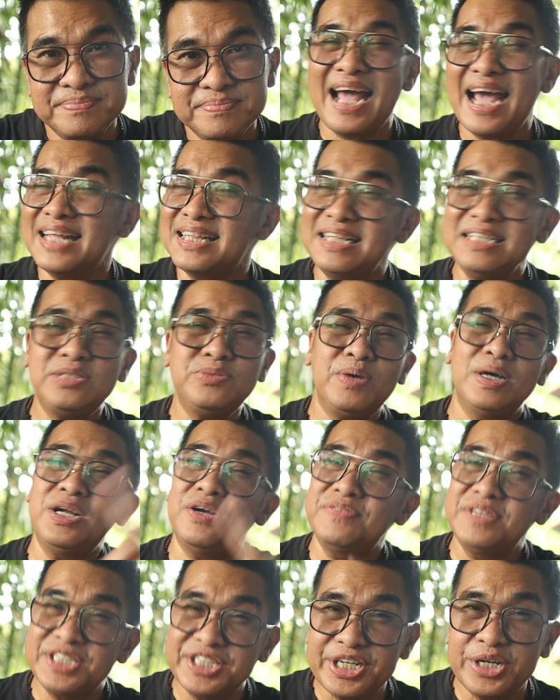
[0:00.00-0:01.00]
At least one
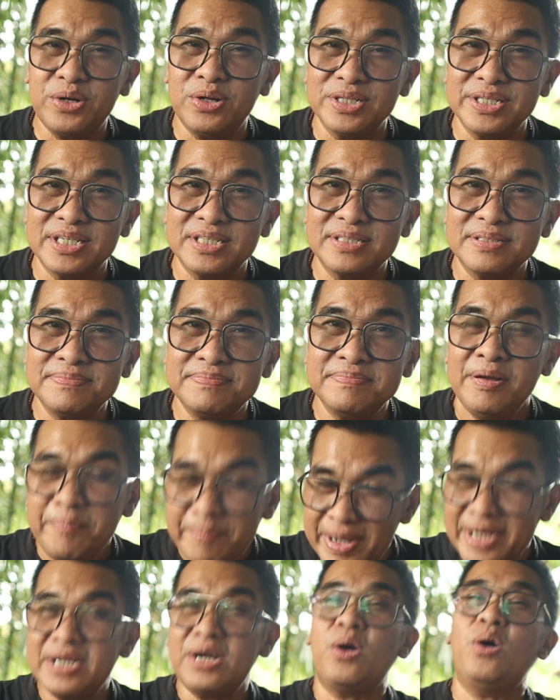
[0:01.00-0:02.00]
of the shareholders.
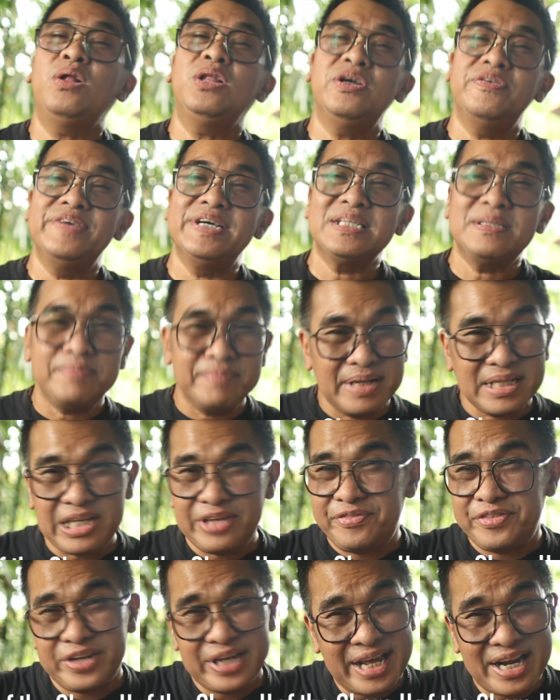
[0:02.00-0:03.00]
Better all of it, but
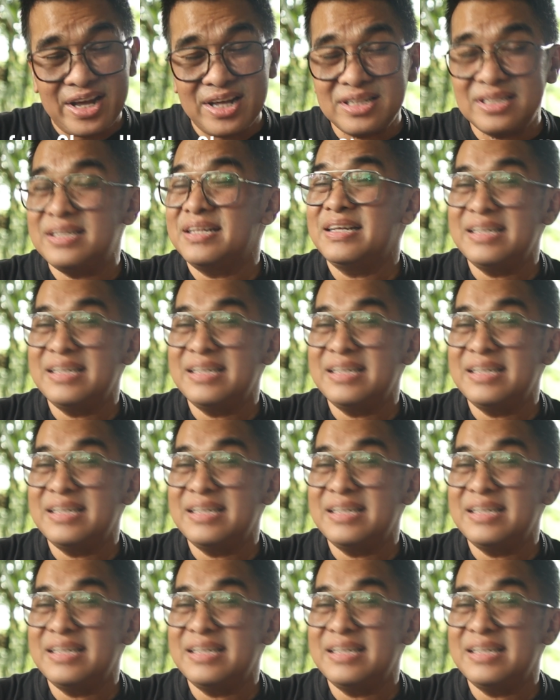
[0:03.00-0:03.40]
if you cannot,